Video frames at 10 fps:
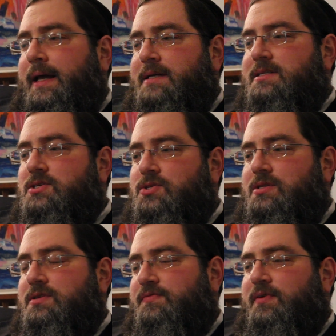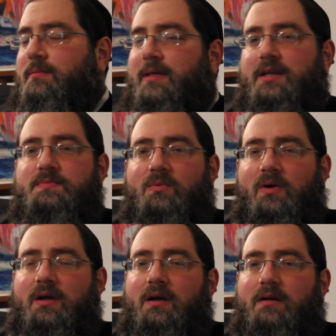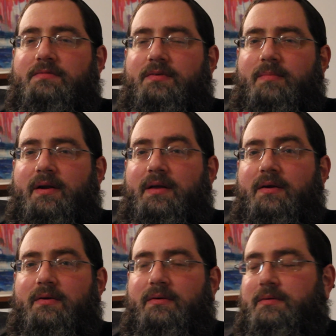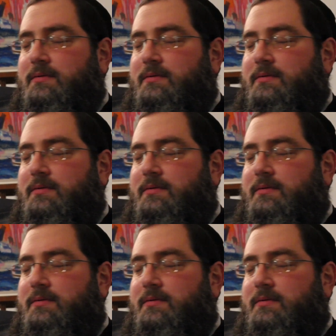is this film that he's been working on for about a year.